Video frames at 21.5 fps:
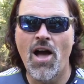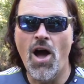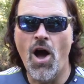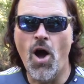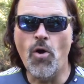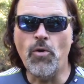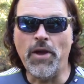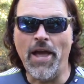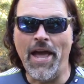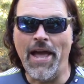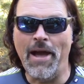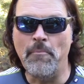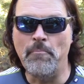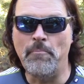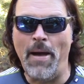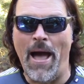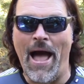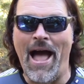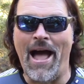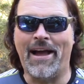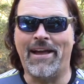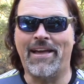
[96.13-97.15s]
Okay, I'm
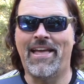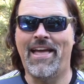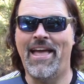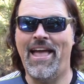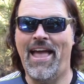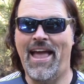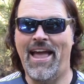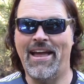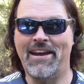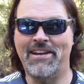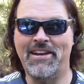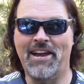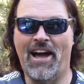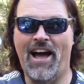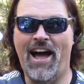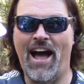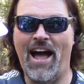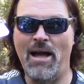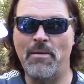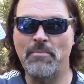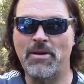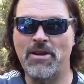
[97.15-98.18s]
back, and uh,
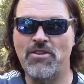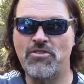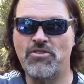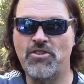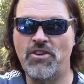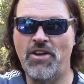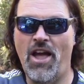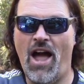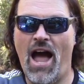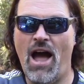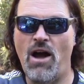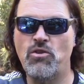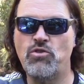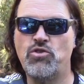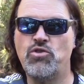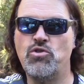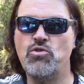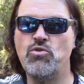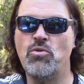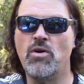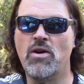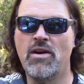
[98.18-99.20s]
I'm gonna show you how
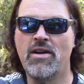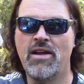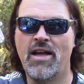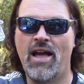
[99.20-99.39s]
to